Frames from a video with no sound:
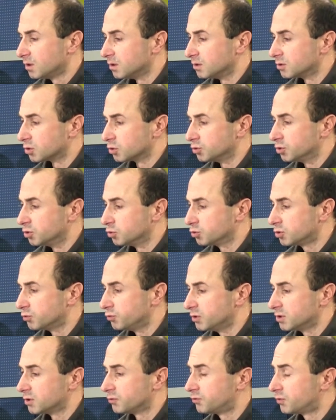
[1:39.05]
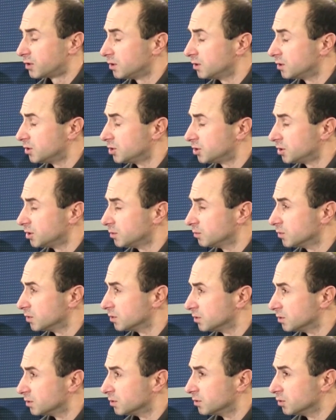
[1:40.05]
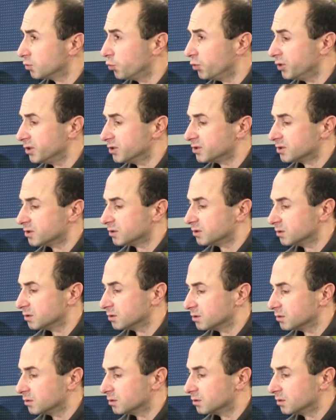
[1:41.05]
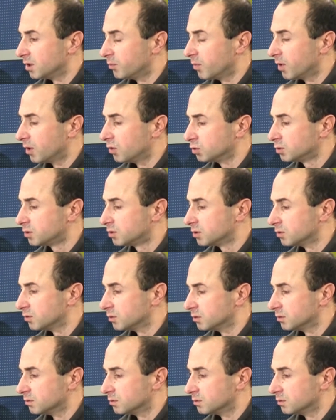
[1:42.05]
introduced a visa-free regime with about